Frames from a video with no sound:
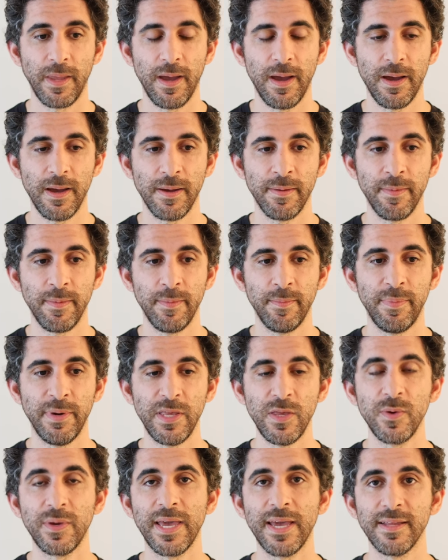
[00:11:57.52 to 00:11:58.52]
um,
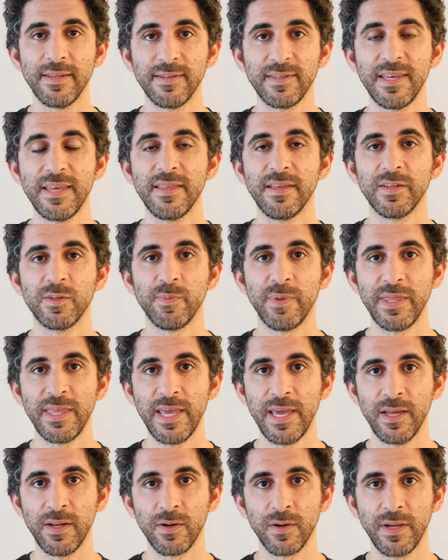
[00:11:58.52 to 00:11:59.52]
but you can't see this, but
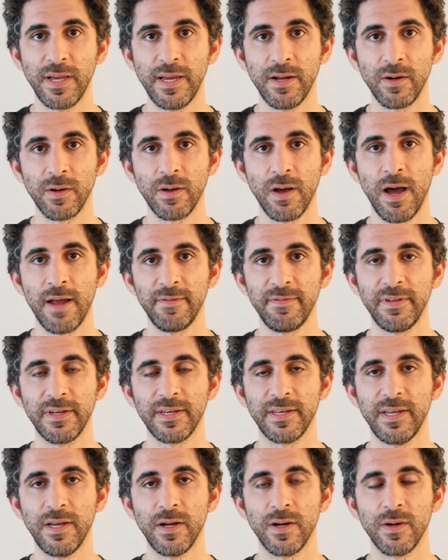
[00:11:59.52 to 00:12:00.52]
the inner inner
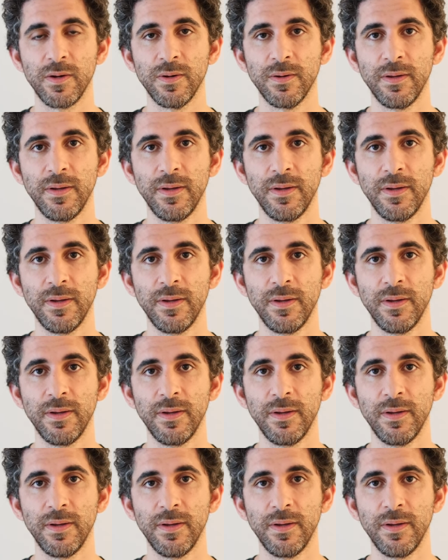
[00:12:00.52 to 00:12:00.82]
conflict here